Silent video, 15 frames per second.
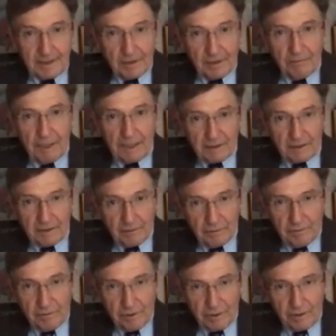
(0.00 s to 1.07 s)
Direct
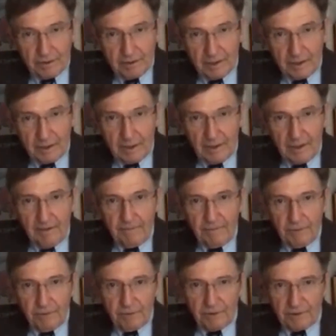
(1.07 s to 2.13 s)
solution,
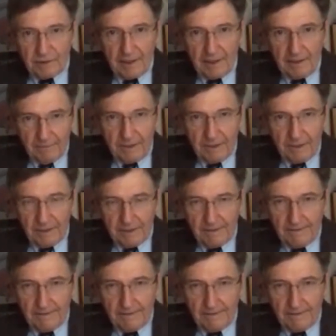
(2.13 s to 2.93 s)
if you solve it